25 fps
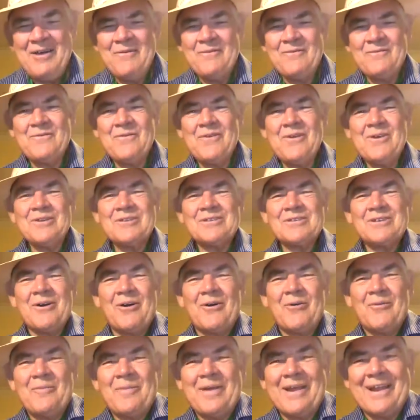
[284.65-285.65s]
First
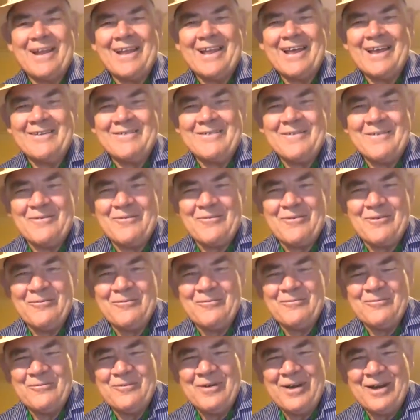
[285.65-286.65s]
gold medal I ever
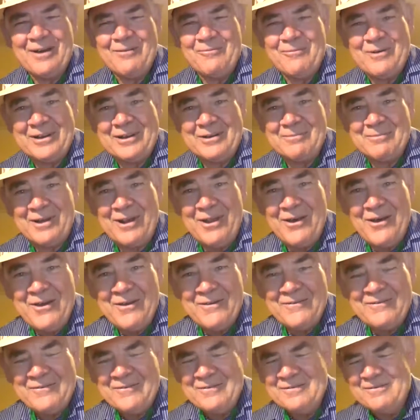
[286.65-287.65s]
won in my
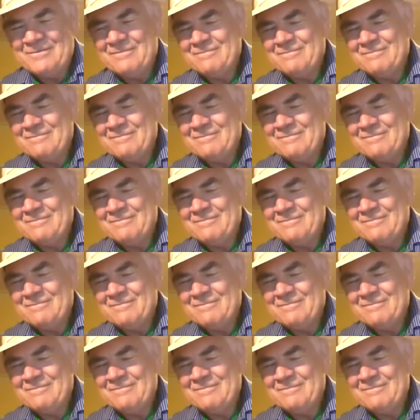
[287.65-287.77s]
life.